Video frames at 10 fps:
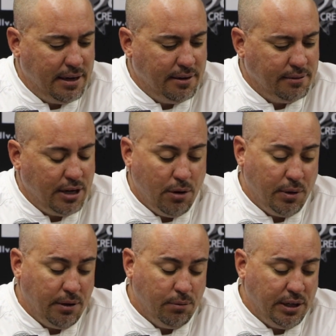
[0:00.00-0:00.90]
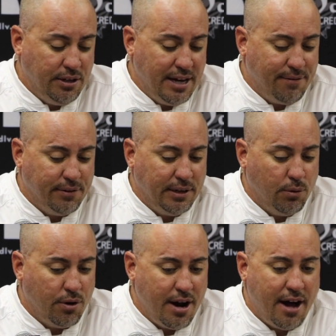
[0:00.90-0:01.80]
and you know we, we definitely
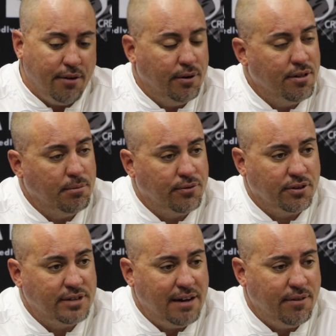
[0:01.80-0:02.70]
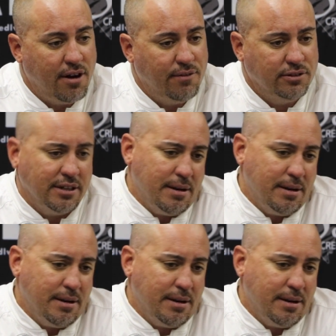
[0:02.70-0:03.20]
were not in a rhythm first half on offense.